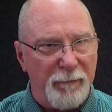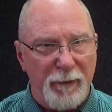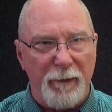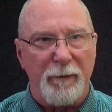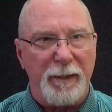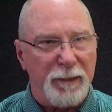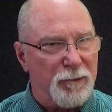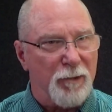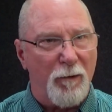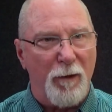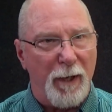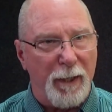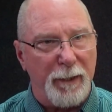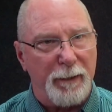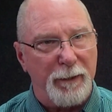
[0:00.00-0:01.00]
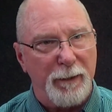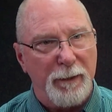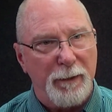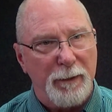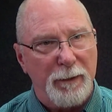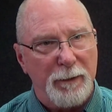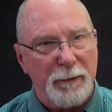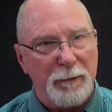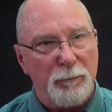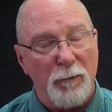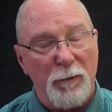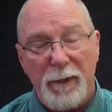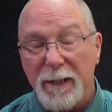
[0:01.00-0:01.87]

very mm. tired. Mm. Well,